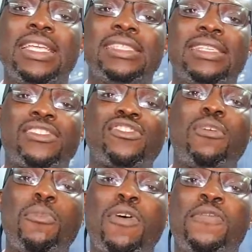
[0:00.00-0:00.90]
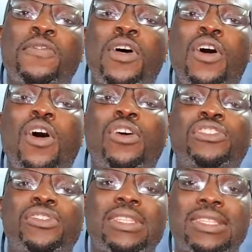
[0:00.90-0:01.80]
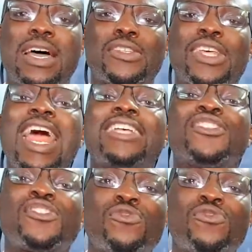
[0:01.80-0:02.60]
is the sum of 100,000 and